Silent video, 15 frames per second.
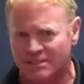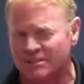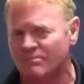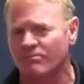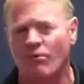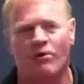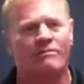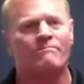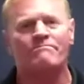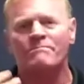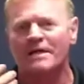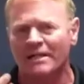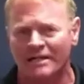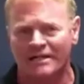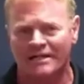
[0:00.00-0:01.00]
There's more
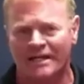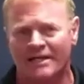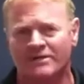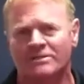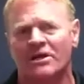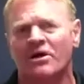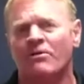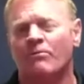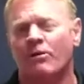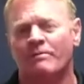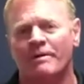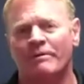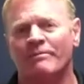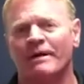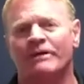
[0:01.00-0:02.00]
millionaires, more
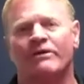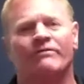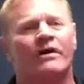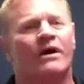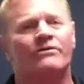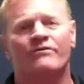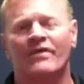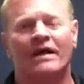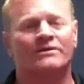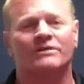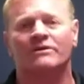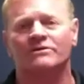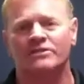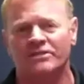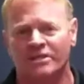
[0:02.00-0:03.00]
people making over
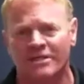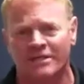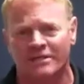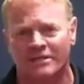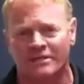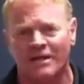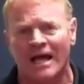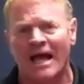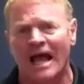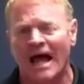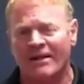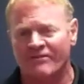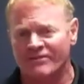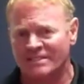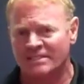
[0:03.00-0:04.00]
$100,000 a year
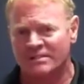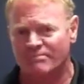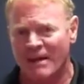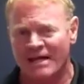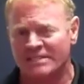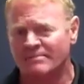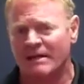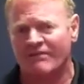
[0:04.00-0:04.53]
out of this space.